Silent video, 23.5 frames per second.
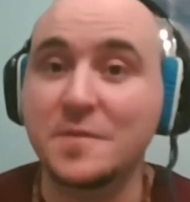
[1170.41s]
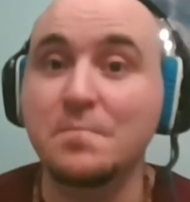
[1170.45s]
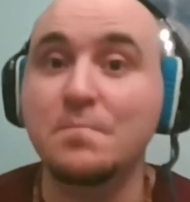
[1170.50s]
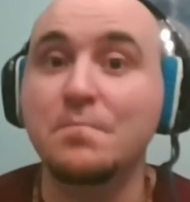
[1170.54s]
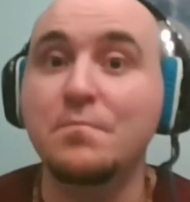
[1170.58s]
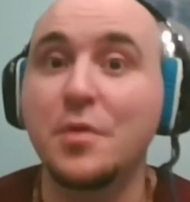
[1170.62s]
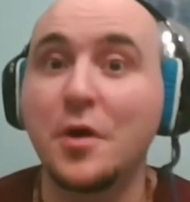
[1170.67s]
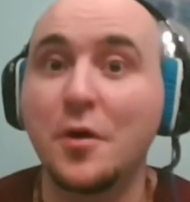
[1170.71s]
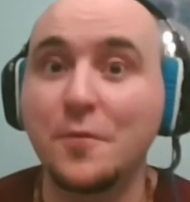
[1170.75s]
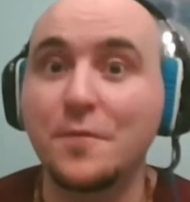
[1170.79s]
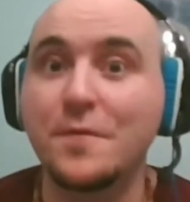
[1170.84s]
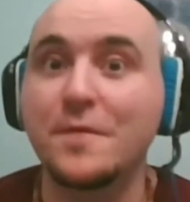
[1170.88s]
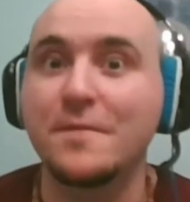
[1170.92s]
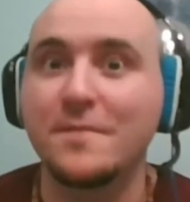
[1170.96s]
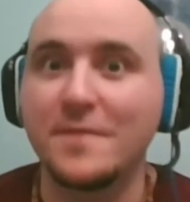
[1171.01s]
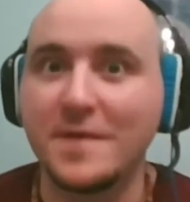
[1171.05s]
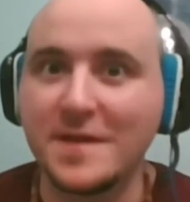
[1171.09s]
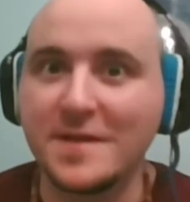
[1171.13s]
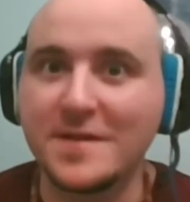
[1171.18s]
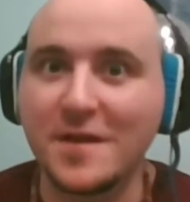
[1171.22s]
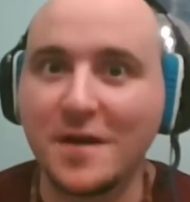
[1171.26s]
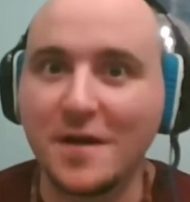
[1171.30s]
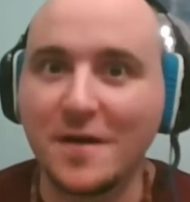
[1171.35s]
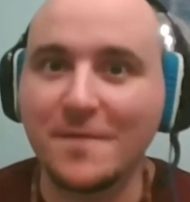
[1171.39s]
both of
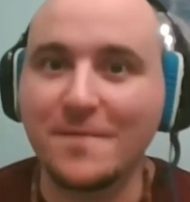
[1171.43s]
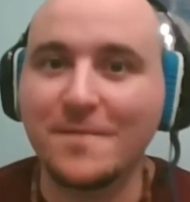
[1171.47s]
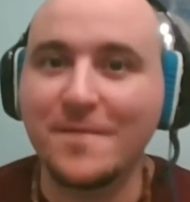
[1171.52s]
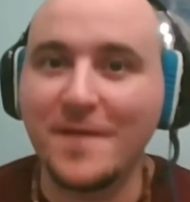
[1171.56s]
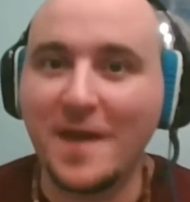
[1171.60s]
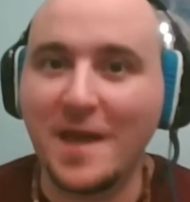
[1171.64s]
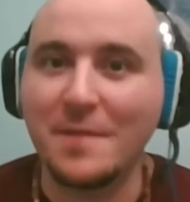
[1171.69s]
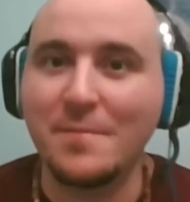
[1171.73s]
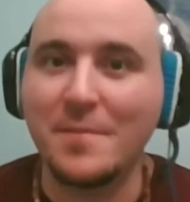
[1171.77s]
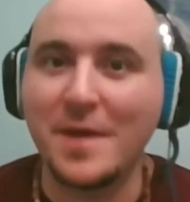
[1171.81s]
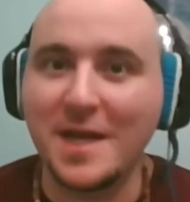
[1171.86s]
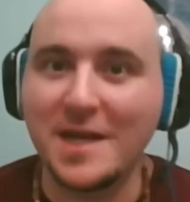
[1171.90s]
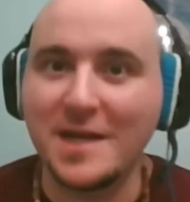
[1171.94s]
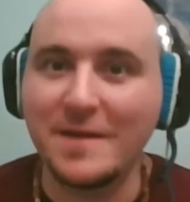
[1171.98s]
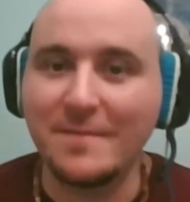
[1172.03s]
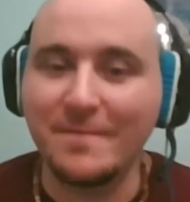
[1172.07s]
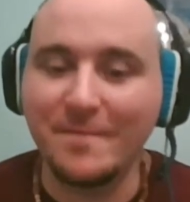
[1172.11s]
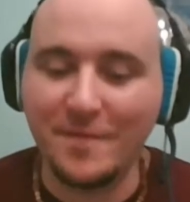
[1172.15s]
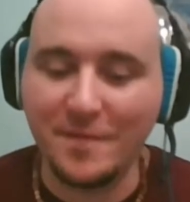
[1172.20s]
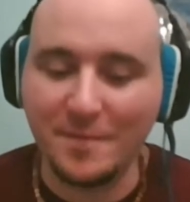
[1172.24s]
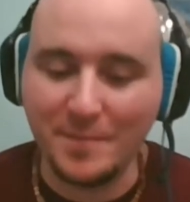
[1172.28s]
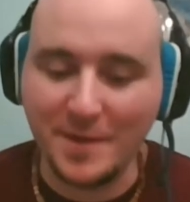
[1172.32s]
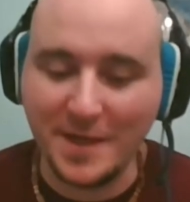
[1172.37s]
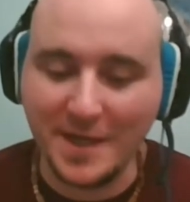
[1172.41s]
these are, fame and
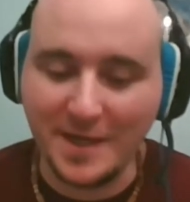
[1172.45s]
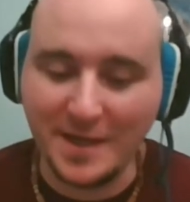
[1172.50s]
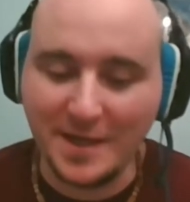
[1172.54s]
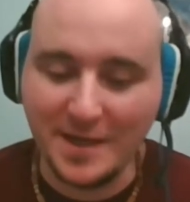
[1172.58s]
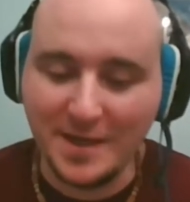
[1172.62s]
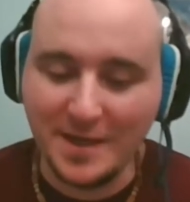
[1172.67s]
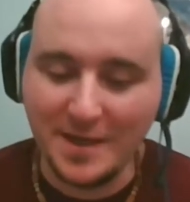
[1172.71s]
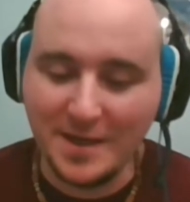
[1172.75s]
infamy.